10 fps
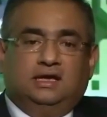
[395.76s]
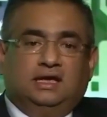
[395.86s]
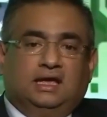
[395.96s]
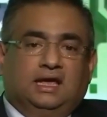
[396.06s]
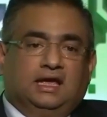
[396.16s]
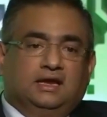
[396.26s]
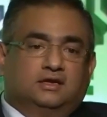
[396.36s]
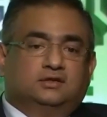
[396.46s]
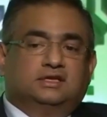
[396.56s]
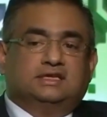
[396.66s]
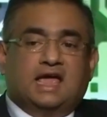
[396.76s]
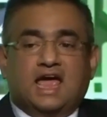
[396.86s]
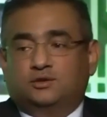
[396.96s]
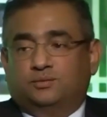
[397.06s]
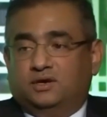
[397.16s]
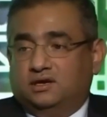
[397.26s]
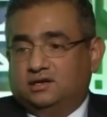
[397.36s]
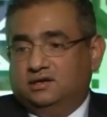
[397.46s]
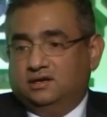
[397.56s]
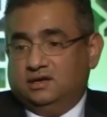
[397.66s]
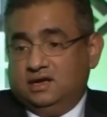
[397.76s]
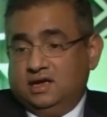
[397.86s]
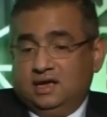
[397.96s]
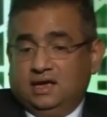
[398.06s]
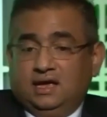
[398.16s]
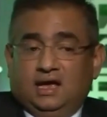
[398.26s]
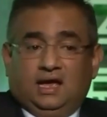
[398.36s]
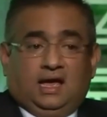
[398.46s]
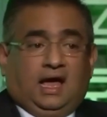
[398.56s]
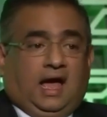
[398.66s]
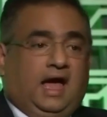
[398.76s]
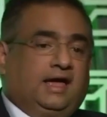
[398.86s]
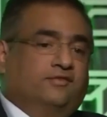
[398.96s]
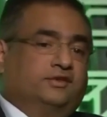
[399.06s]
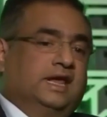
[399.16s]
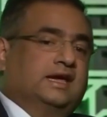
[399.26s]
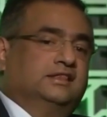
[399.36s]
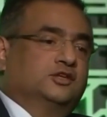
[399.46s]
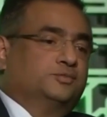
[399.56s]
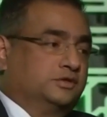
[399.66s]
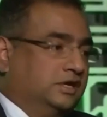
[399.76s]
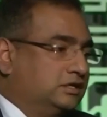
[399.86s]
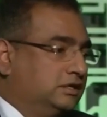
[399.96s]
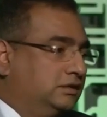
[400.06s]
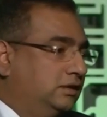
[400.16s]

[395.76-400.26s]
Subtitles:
into this engagement. I have taken this position